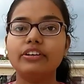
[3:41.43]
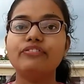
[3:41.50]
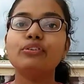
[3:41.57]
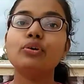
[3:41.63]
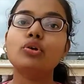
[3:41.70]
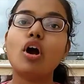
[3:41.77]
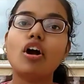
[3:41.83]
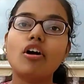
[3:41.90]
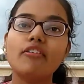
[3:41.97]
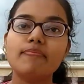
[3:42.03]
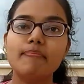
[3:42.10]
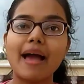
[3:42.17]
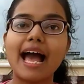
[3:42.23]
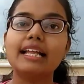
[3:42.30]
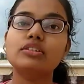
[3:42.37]
If you talk
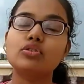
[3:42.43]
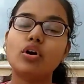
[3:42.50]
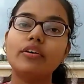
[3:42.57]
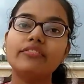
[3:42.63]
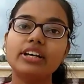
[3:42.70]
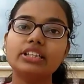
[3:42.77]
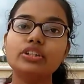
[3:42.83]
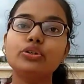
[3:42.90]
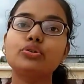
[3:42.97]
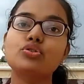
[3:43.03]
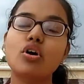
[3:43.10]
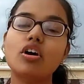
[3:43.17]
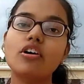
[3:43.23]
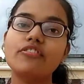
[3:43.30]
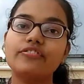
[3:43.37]
of maths or whether you
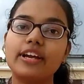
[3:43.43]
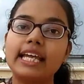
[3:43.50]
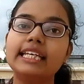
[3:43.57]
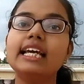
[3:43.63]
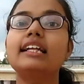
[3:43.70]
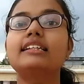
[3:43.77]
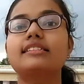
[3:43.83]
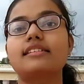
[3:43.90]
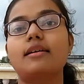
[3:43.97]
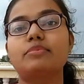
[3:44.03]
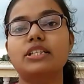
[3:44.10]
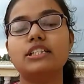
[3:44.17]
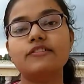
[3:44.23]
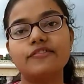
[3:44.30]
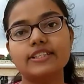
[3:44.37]
talk of any other
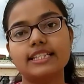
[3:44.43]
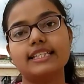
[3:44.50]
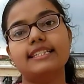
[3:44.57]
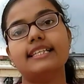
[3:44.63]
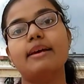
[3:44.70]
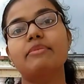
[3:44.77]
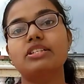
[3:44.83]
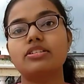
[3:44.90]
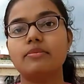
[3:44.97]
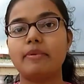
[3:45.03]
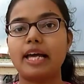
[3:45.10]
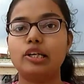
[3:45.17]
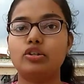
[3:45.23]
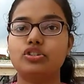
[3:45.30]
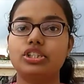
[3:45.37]
subjects, physics, chemistry,
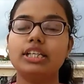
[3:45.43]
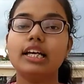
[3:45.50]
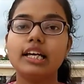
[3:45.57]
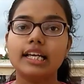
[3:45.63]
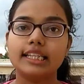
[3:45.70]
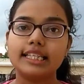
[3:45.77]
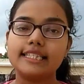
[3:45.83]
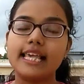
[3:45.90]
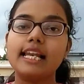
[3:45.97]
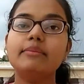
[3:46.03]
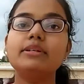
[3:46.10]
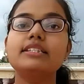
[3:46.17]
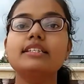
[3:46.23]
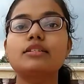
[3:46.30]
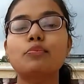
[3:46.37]
biology, the
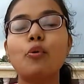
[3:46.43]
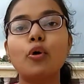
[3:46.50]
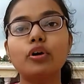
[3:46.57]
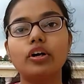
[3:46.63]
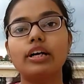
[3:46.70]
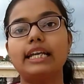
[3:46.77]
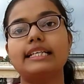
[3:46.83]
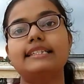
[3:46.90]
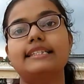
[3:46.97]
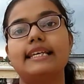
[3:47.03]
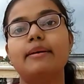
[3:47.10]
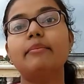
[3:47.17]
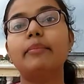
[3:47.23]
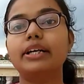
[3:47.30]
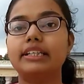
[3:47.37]
syllabus is more or less
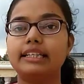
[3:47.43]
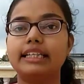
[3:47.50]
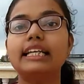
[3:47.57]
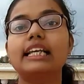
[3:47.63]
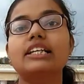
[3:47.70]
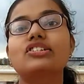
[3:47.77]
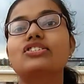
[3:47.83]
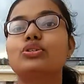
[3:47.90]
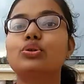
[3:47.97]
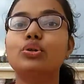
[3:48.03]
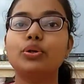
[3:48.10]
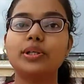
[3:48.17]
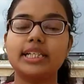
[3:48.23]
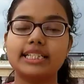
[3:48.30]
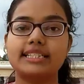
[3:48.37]
same, but English, you
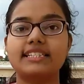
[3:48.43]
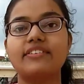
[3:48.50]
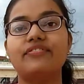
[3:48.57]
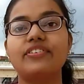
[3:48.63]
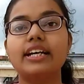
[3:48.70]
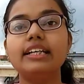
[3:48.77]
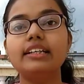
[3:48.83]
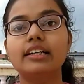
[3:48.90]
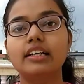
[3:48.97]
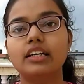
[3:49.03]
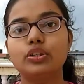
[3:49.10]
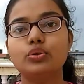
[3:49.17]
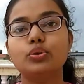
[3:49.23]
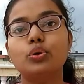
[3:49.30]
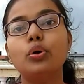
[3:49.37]
know, it is different.
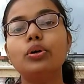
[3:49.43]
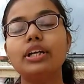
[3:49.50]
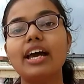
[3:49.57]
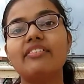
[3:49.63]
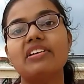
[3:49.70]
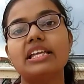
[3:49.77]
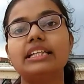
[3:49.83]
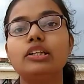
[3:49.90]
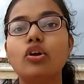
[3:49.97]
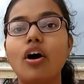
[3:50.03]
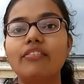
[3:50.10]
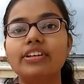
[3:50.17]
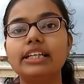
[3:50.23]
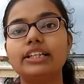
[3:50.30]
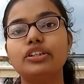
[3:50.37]
You don't have any
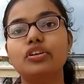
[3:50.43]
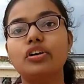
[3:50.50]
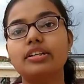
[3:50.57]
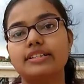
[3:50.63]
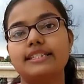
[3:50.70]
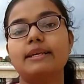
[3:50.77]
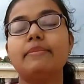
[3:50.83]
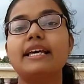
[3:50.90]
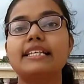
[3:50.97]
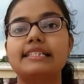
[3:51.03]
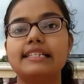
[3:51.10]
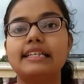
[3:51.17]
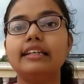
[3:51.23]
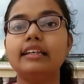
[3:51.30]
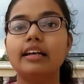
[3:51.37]
novel in your
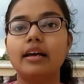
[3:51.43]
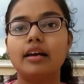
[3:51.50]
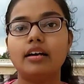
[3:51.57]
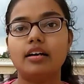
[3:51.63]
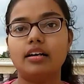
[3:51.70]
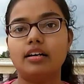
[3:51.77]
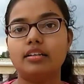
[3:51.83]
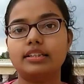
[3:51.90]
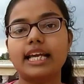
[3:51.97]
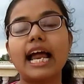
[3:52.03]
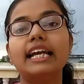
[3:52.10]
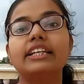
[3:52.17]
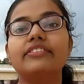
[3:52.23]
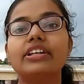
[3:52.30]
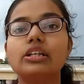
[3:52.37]
CBSE.
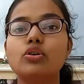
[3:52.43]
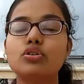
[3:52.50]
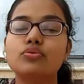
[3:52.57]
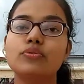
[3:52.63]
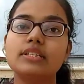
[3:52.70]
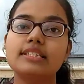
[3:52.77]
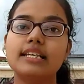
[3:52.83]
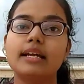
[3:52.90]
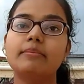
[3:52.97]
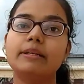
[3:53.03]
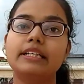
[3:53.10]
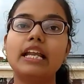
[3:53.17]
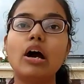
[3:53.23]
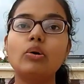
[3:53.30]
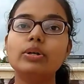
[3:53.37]
Cantiville Ghost was there,
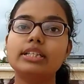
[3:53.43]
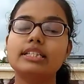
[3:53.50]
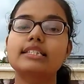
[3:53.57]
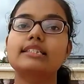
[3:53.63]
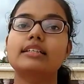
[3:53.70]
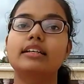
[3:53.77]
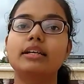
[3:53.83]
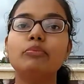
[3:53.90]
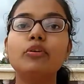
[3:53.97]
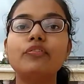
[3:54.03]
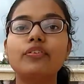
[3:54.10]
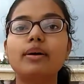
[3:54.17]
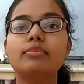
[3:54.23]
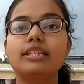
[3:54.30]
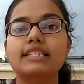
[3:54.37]
but now it is
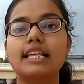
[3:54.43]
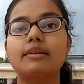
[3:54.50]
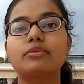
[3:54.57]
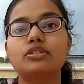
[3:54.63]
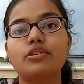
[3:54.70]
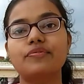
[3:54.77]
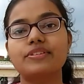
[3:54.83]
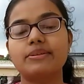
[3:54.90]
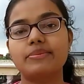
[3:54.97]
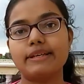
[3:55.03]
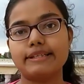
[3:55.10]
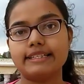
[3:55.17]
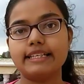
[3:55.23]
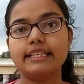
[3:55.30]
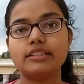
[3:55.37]
removed from the syllabus of
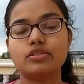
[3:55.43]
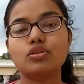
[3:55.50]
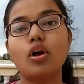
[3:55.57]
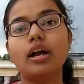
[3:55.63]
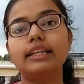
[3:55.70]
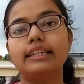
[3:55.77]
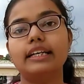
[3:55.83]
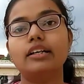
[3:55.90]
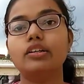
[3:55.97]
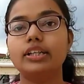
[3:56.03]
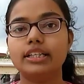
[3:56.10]
CBSE. It is not there.